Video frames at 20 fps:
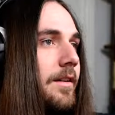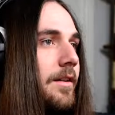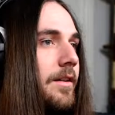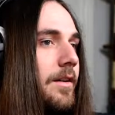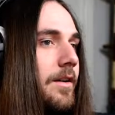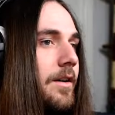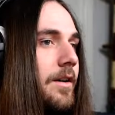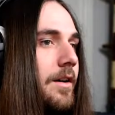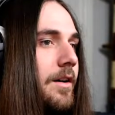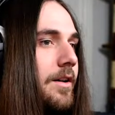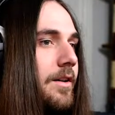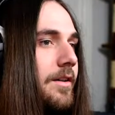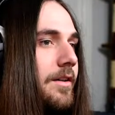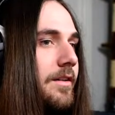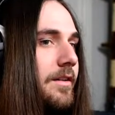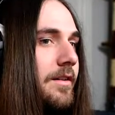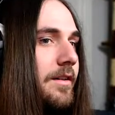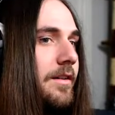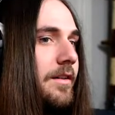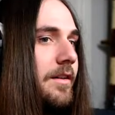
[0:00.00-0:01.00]
Oh.
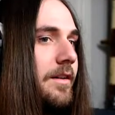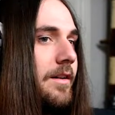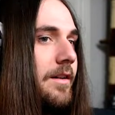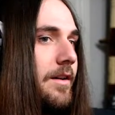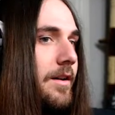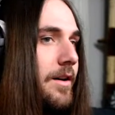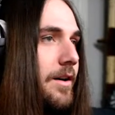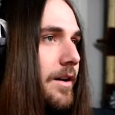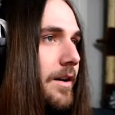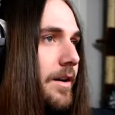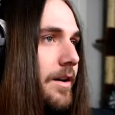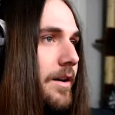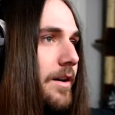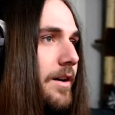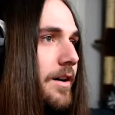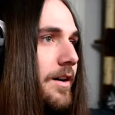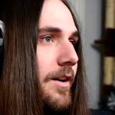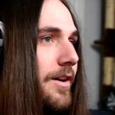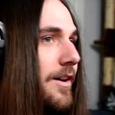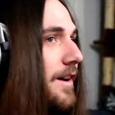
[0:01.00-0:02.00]
Ha
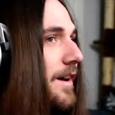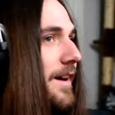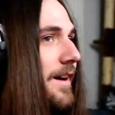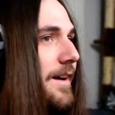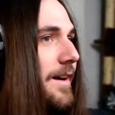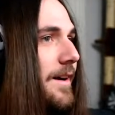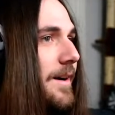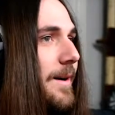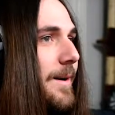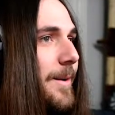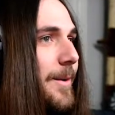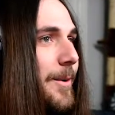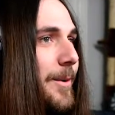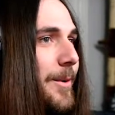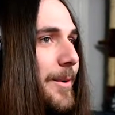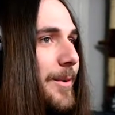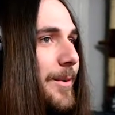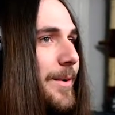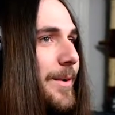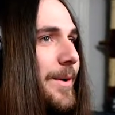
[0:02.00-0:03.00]
ha.
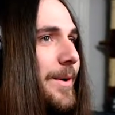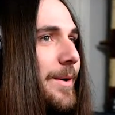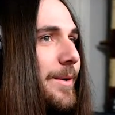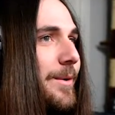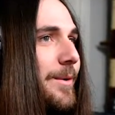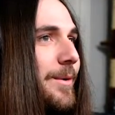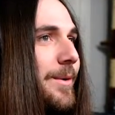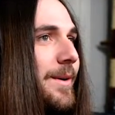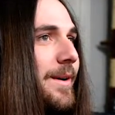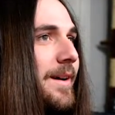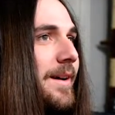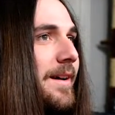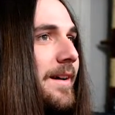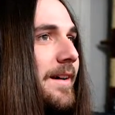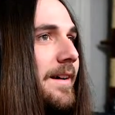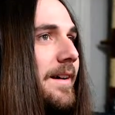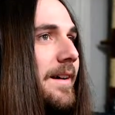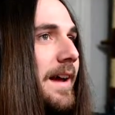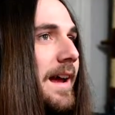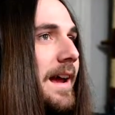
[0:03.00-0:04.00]
Oh oh.
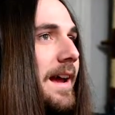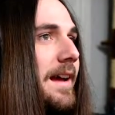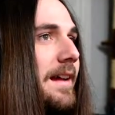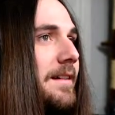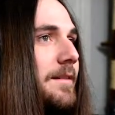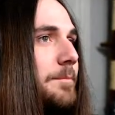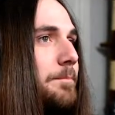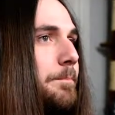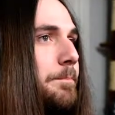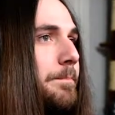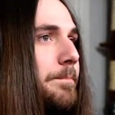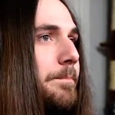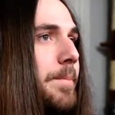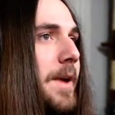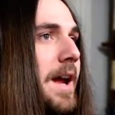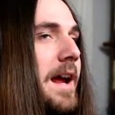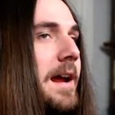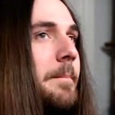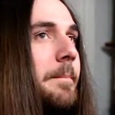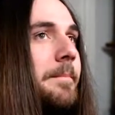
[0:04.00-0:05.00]
And
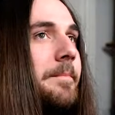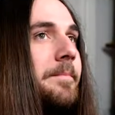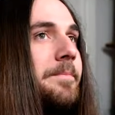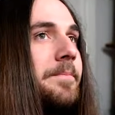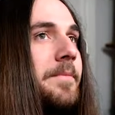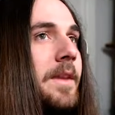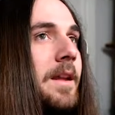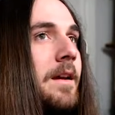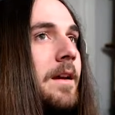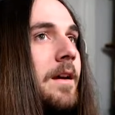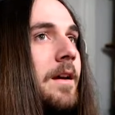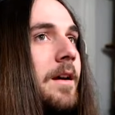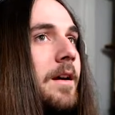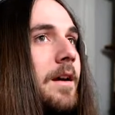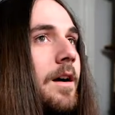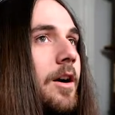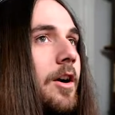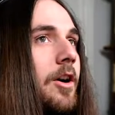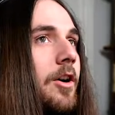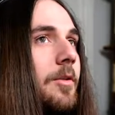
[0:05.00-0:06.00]
bam.
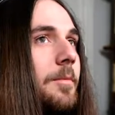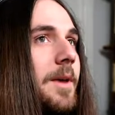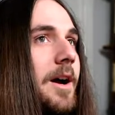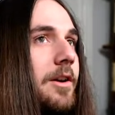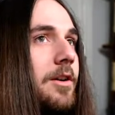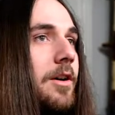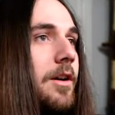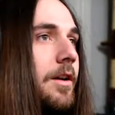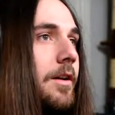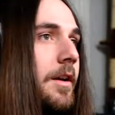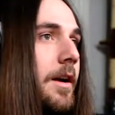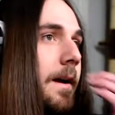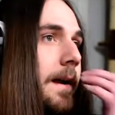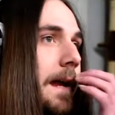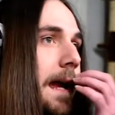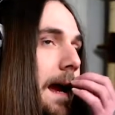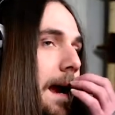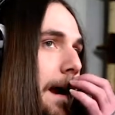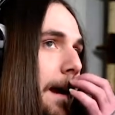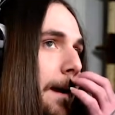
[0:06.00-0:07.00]
Oh my god.
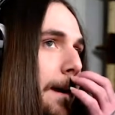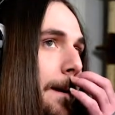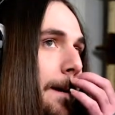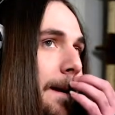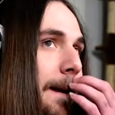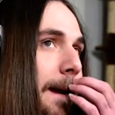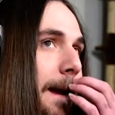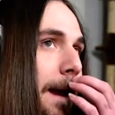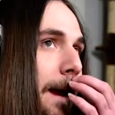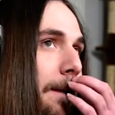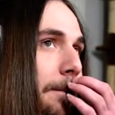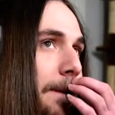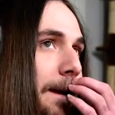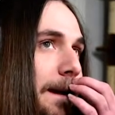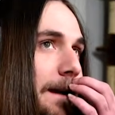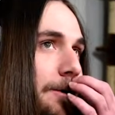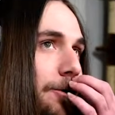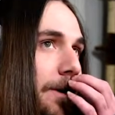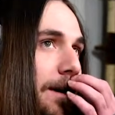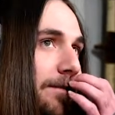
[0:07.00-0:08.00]
Okay. How many
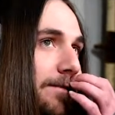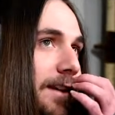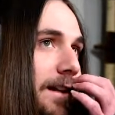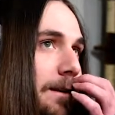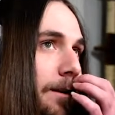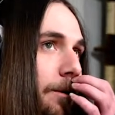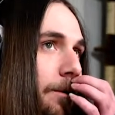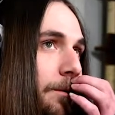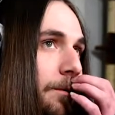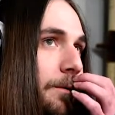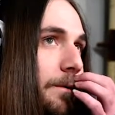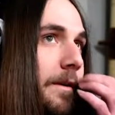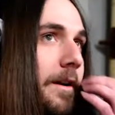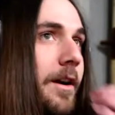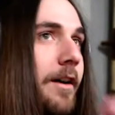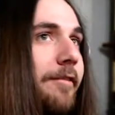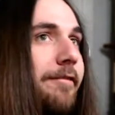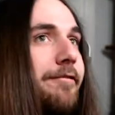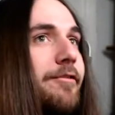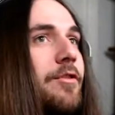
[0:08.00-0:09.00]
do I have to kill?
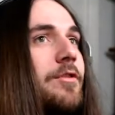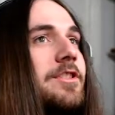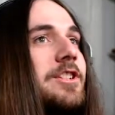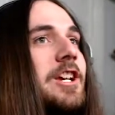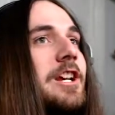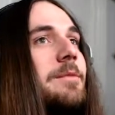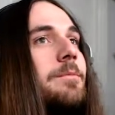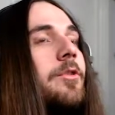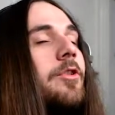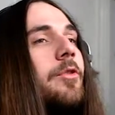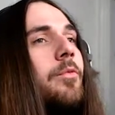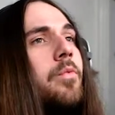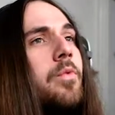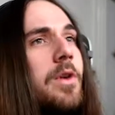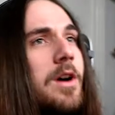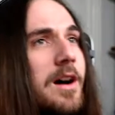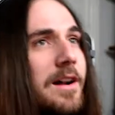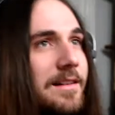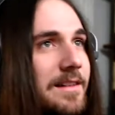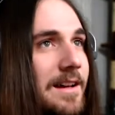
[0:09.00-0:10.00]
Oh, 14 more.
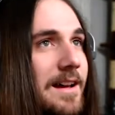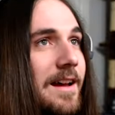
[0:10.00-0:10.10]
What?